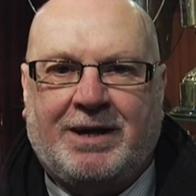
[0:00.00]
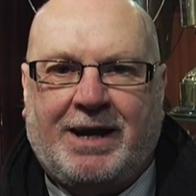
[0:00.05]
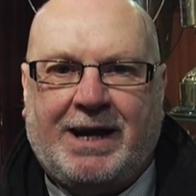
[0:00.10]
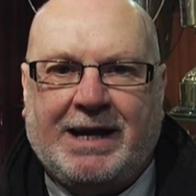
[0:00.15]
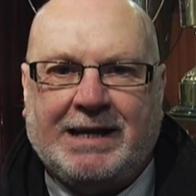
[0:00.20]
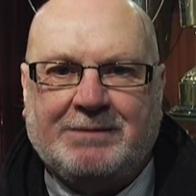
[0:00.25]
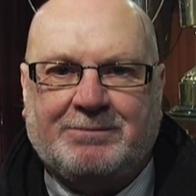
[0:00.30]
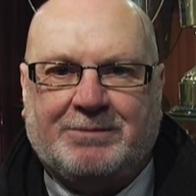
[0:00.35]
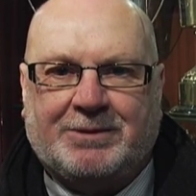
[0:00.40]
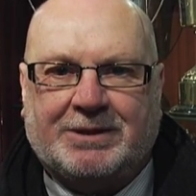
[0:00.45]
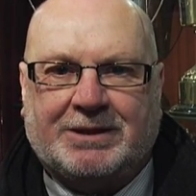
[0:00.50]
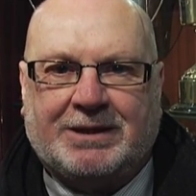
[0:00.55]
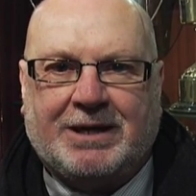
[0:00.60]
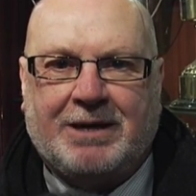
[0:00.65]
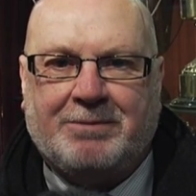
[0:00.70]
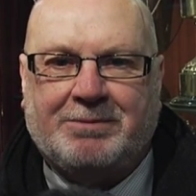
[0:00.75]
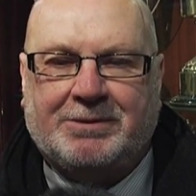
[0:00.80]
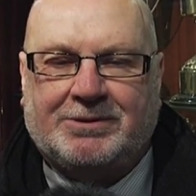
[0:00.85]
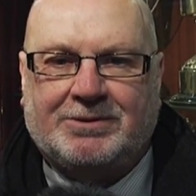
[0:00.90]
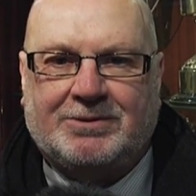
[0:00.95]
Edinburgh
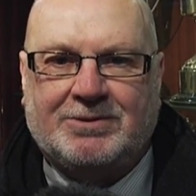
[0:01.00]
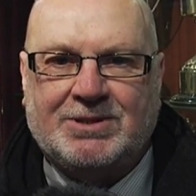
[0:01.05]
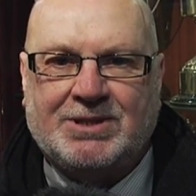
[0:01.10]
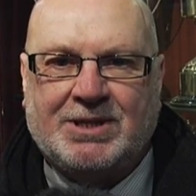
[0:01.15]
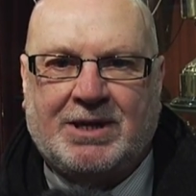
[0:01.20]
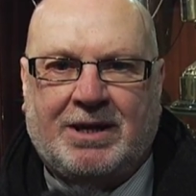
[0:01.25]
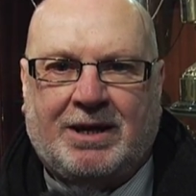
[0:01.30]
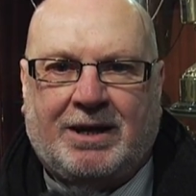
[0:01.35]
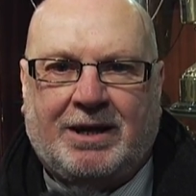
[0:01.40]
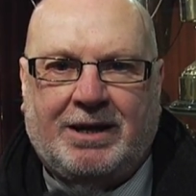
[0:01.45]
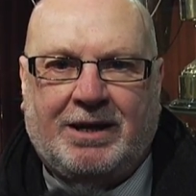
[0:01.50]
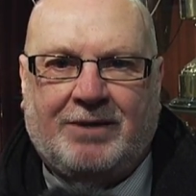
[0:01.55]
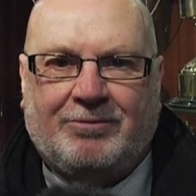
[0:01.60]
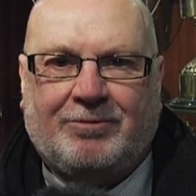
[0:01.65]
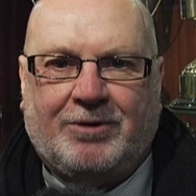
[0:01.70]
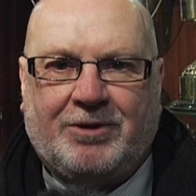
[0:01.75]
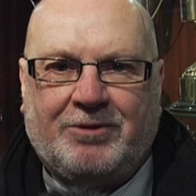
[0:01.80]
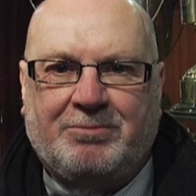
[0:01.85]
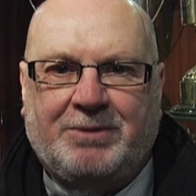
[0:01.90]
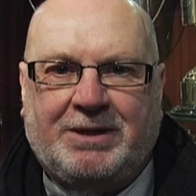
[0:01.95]
Capitals. I have
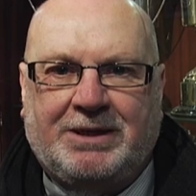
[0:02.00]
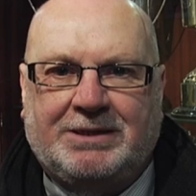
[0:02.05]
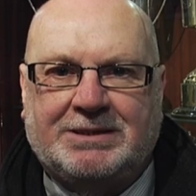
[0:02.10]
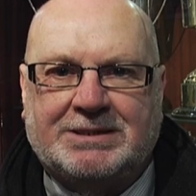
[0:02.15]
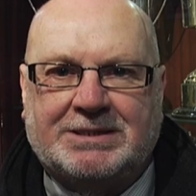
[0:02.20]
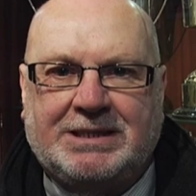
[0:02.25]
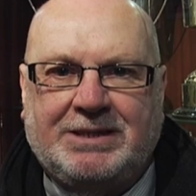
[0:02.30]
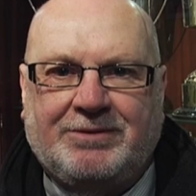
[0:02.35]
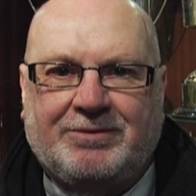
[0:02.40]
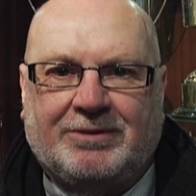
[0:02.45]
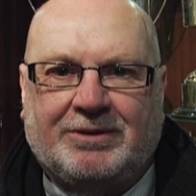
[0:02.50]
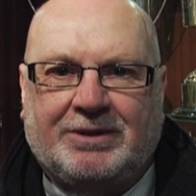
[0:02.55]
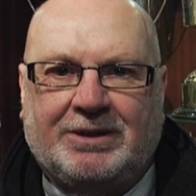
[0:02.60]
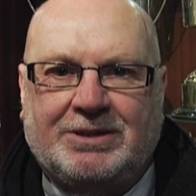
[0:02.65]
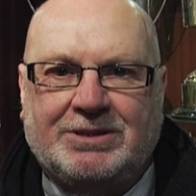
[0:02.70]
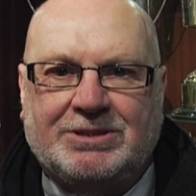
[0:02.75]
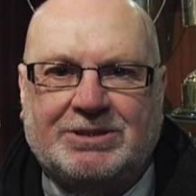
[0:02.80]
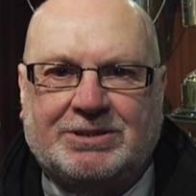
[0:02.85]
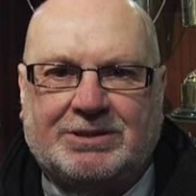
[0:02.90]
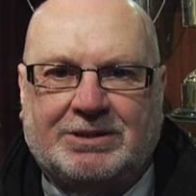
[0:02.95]
with me Stephen
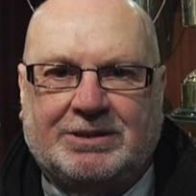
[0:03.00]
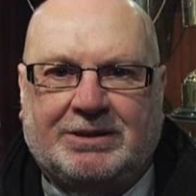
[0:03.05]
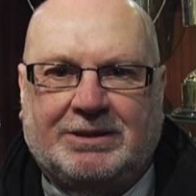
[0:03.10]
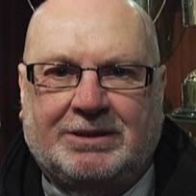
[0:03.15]
Lynch,